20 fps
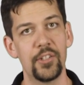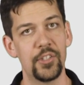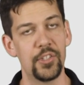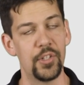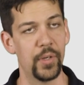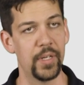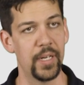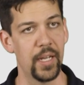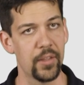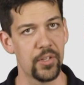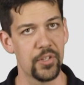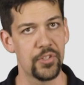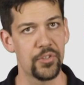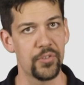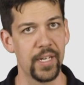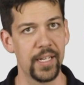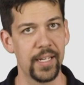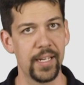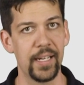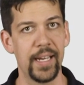do another
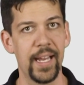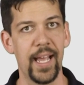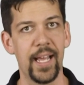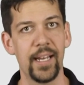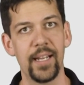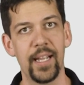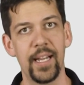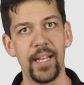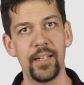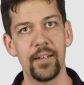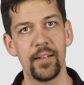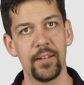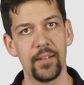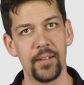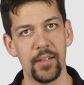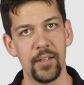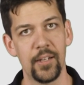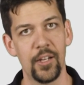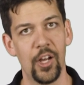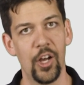string concatenate,
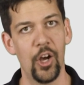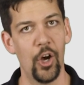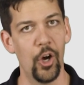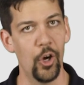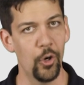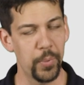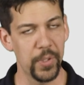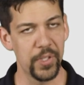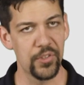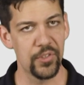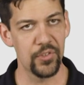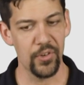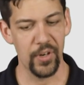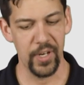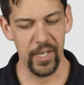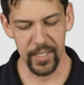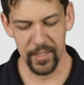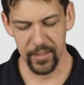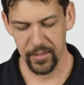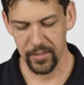open
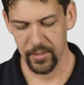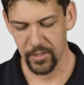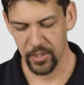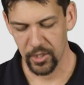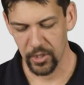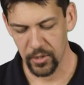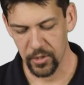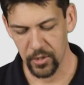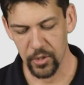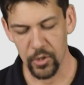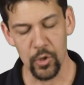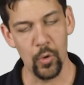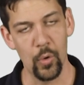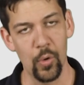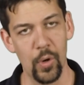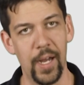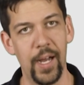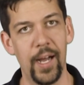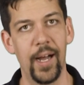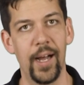string,
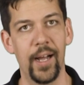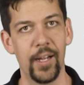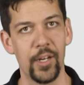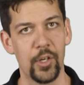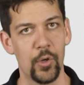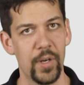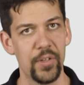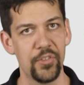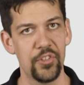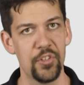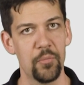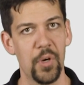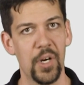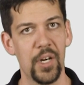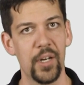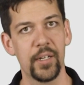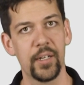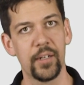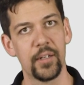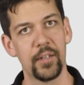question
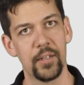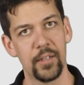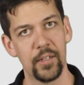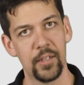mark,